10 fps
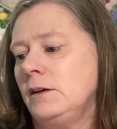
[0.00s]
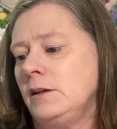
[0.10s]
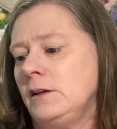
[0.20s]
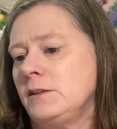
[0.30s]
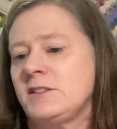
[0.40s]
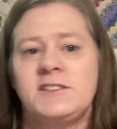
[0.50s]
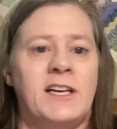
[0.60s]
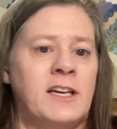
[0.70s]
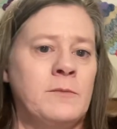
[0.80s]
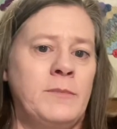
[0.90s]
And the
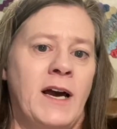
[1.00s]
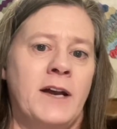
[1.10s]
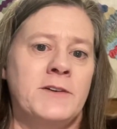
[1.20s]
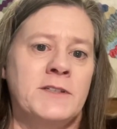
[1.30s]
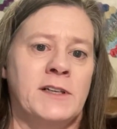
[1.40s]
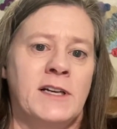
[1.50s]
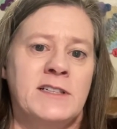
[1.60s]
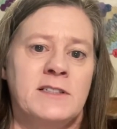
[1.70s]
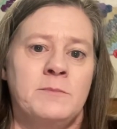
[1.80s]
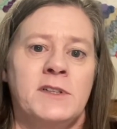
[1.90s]
second pattern that I
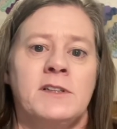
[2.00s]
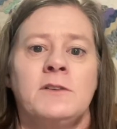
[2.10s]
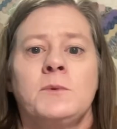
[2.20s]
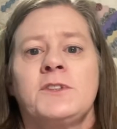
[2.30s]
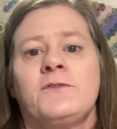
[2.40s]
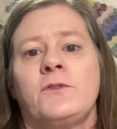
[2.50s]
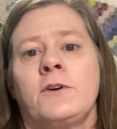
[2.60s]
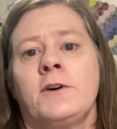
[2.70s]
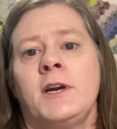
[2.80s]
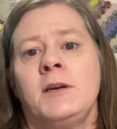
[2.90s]
submitted was
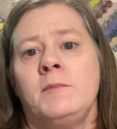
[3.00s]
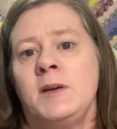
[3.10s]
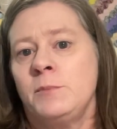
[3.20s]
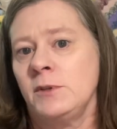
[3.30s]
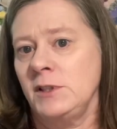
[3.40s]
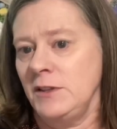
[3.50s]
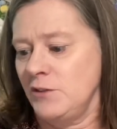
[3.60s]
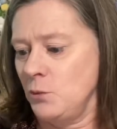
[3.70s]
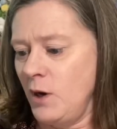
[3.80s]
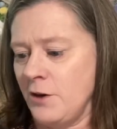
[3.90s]
for a maple leaf
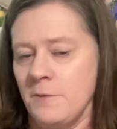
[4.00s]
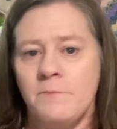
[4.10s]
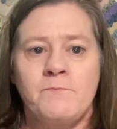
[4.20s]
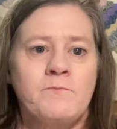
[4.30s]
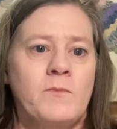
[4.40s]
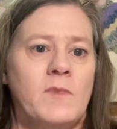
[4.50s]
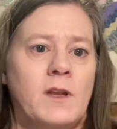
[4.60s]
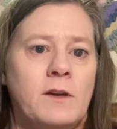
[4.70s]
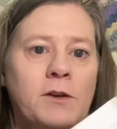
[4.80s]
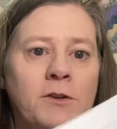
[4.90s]
sweater.
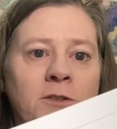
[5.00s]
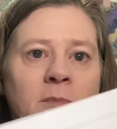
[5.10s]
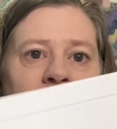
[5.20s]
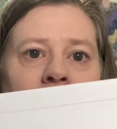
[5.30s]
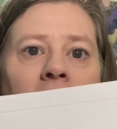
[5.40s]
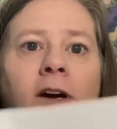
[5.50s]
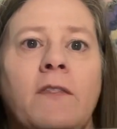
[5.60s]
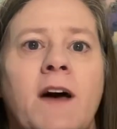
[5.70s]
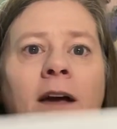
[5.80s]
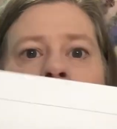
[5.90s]
Here's my drawing on
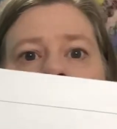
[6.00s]
that.